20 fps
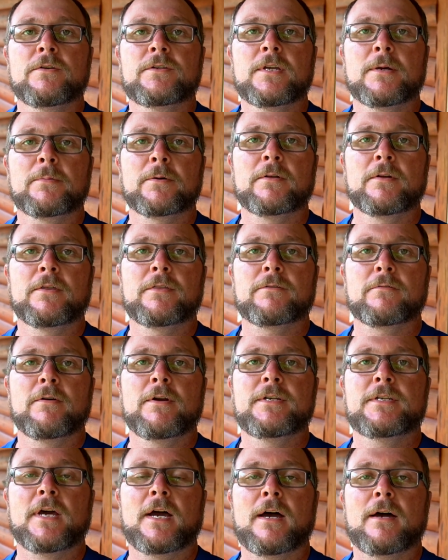Typically
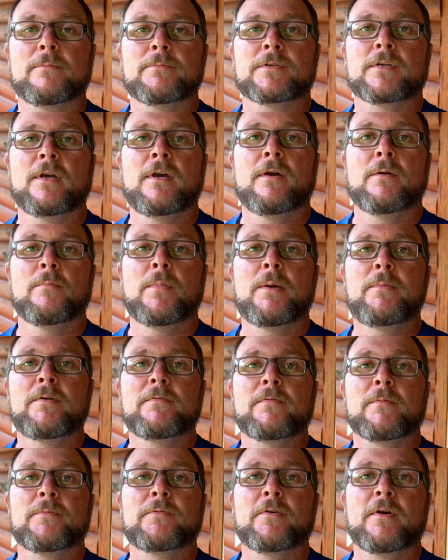3 times, maybe
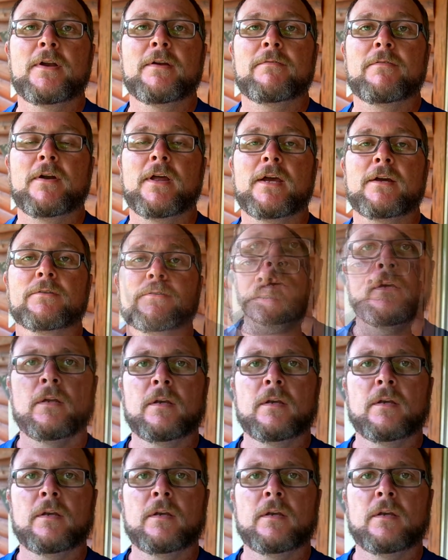from 3 different angles.